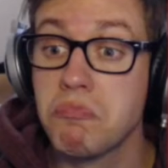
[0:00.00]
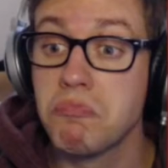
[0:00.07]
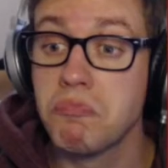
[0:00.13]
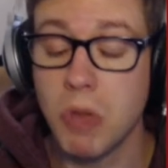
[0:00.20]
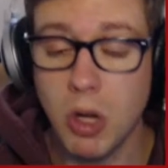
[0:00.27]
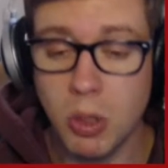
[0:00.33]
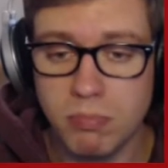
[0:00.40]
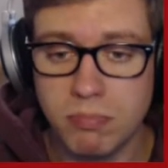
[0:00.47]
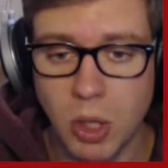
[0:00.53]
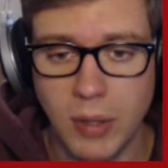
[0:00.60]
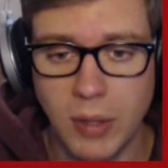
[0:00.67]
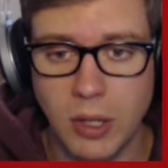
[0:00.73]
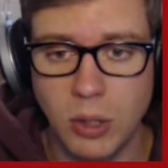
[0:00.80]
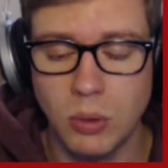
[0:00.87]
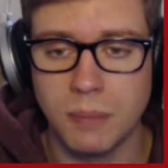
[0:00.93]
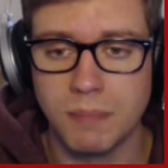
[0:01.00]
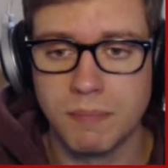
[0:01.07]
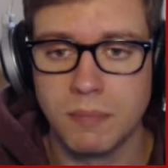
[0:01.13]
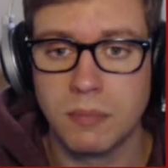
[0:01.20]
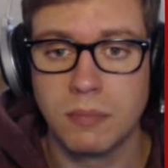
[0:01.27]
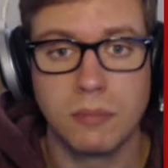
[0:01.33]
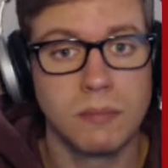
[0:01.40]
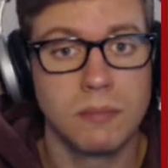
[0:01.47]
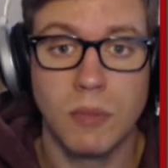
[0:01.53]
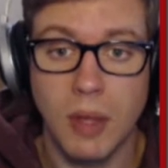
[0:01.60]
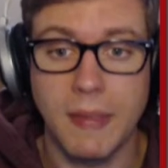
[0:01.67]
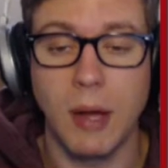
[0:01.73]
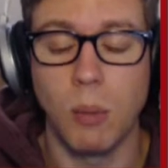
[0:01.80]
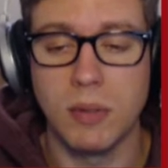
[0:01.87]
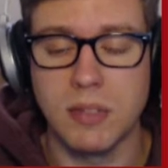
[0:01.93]
No. Okay, cool.
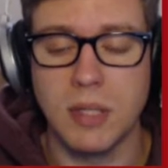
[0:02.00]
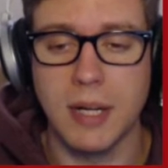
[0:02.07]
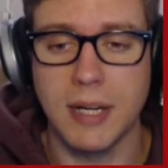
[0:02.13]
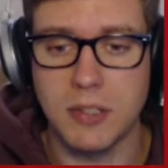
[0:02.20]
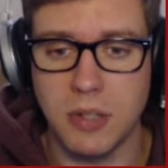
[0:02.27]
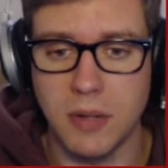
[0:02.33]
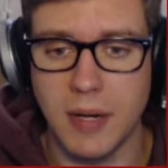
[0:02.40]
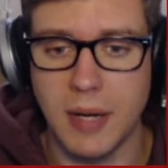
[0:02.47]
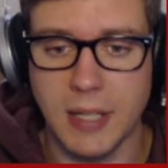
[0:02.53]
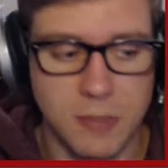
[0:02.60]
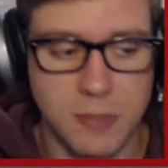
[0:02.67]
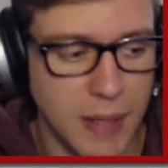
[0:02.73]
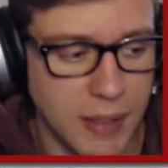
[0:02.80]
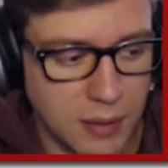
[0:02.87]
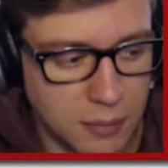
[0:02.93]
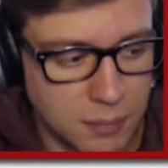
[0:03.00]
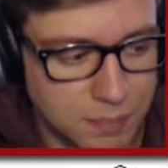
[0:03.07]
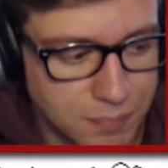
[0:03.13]
That was a lot easier than I expected.